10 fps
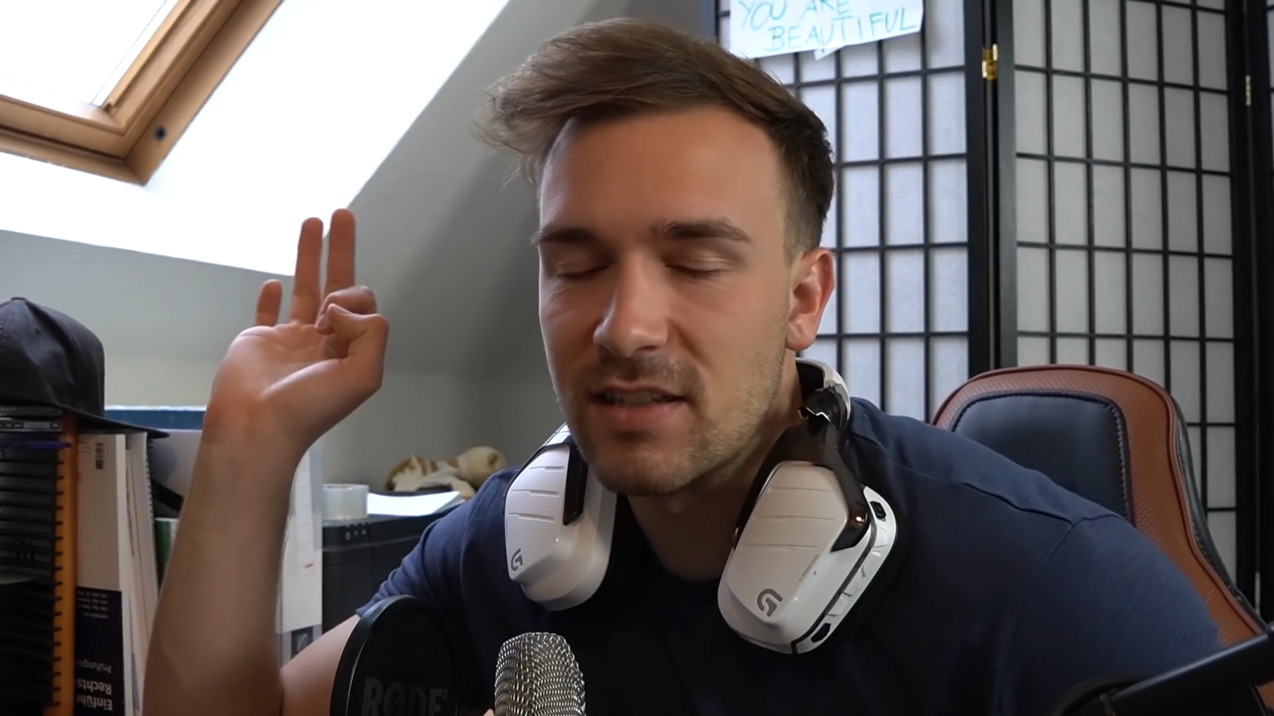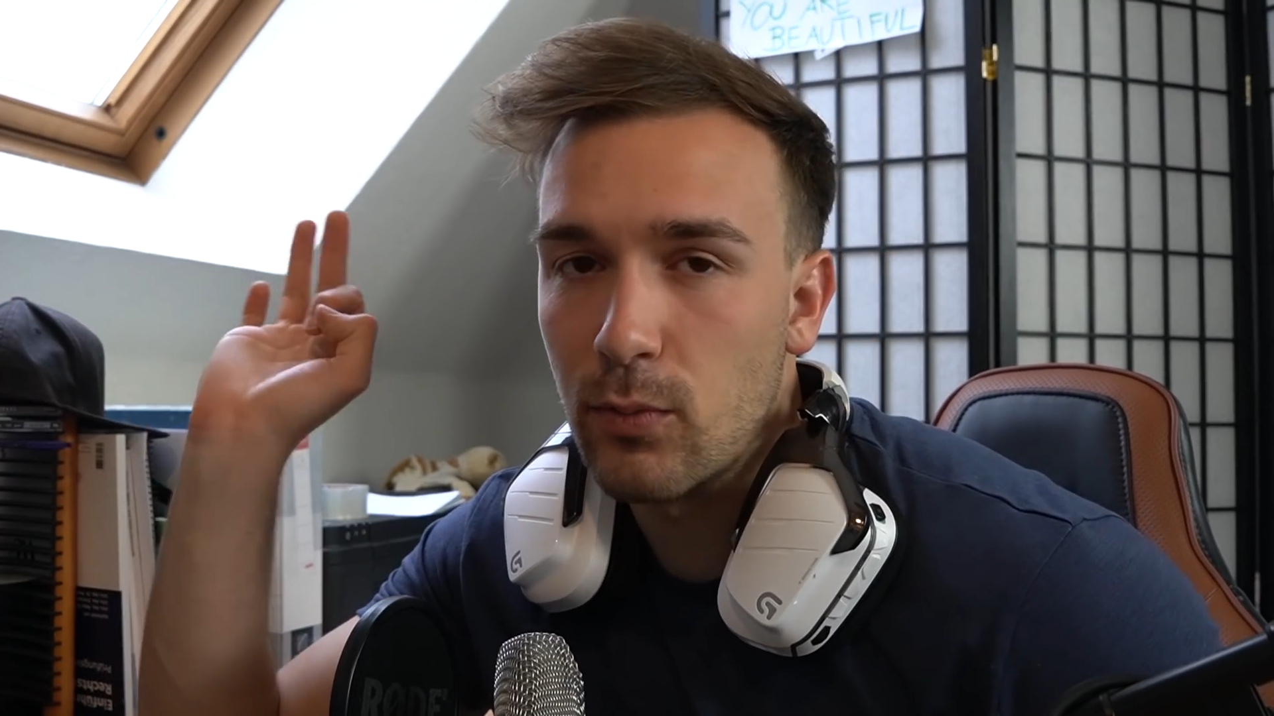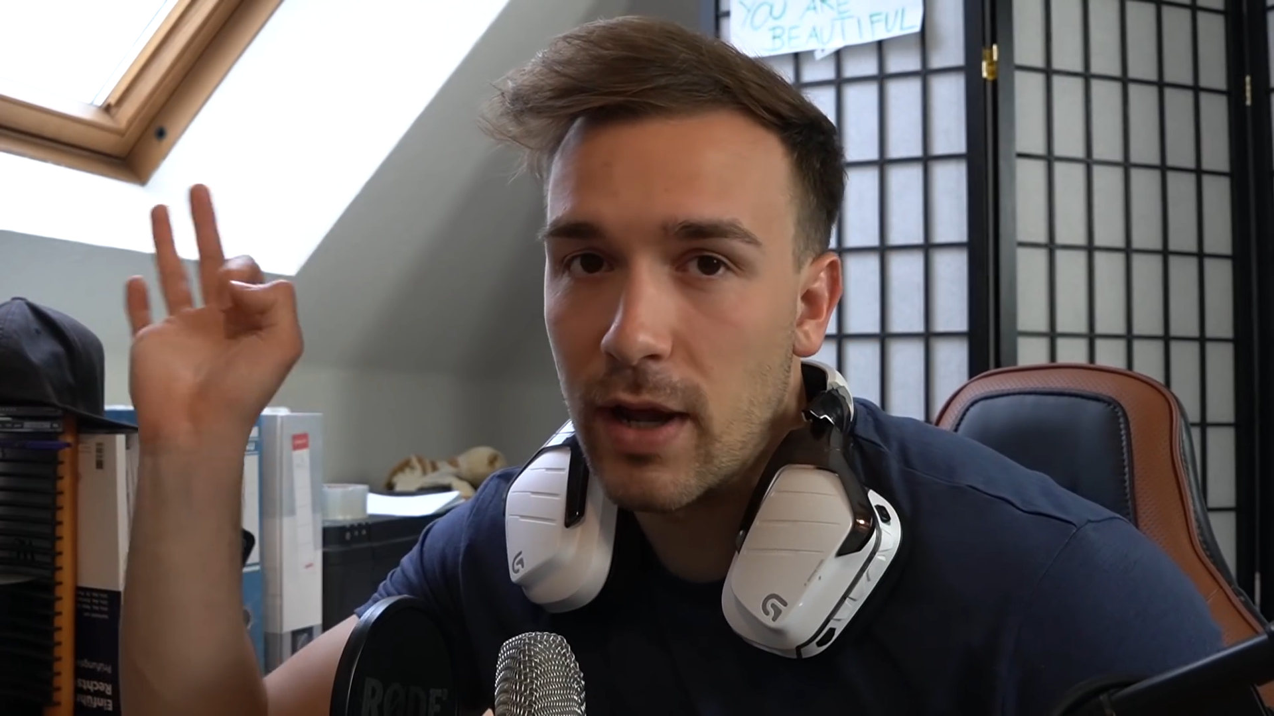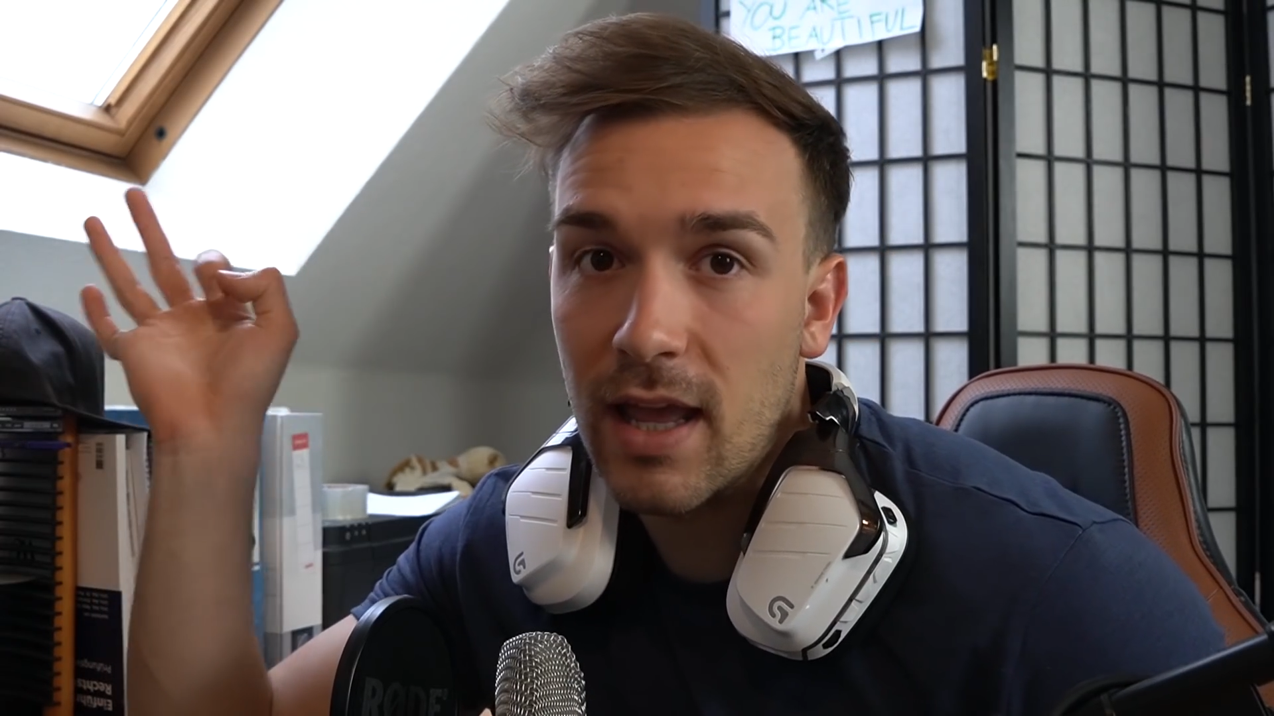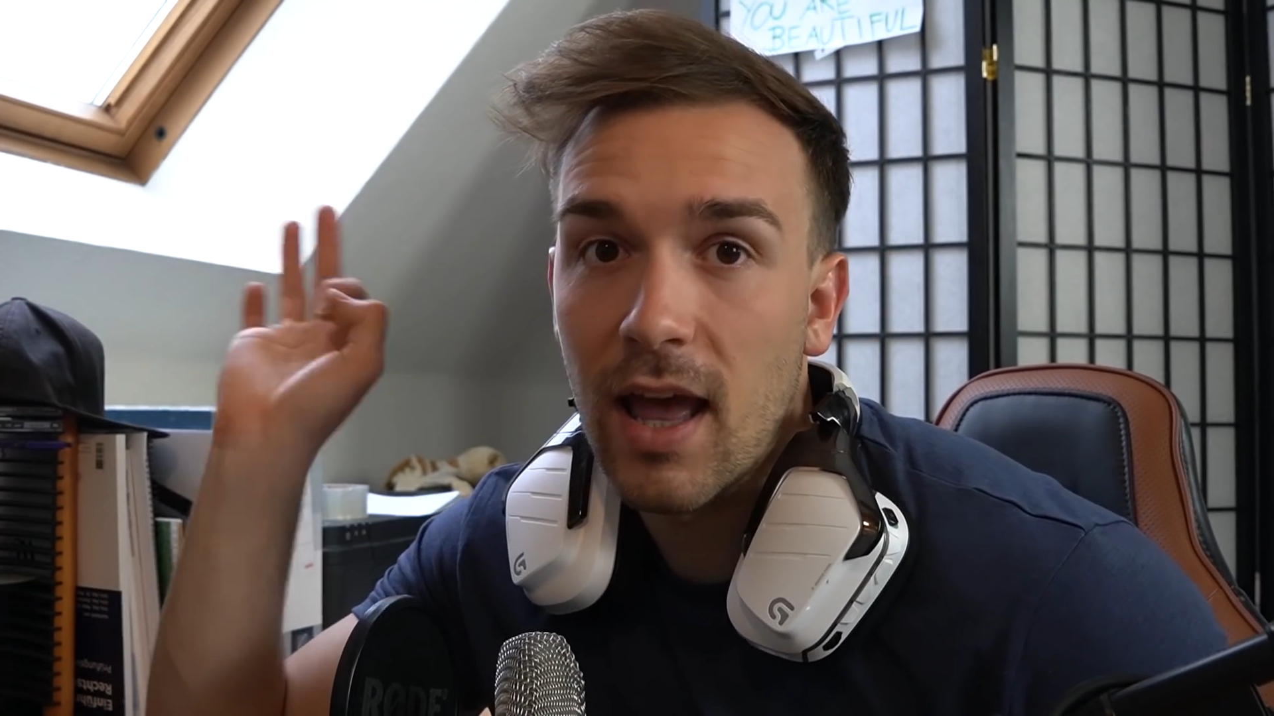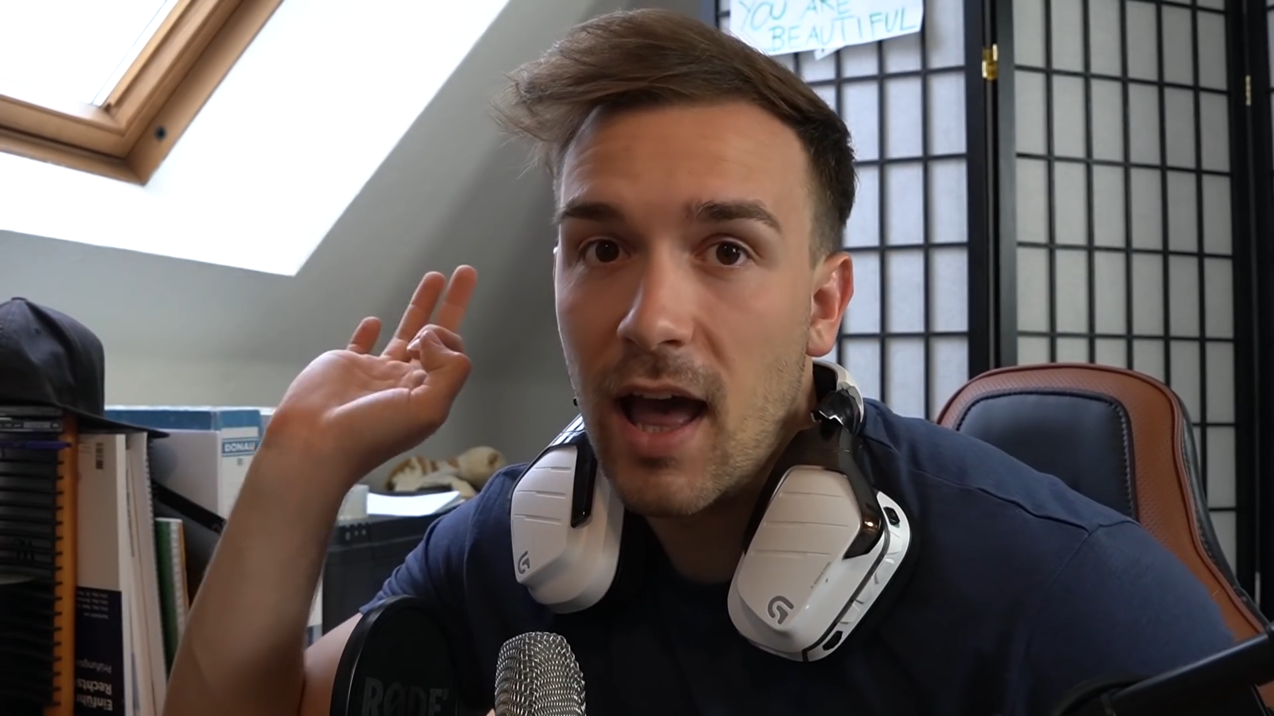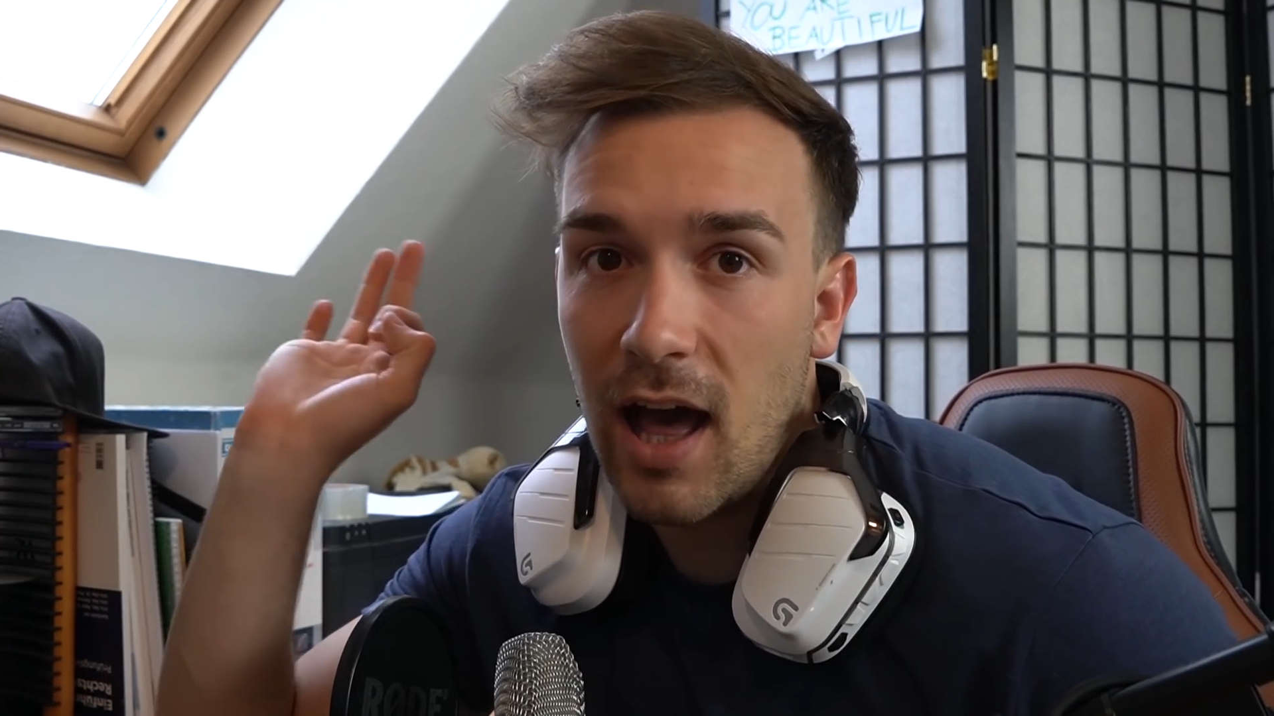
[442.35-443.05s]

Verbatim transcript: the way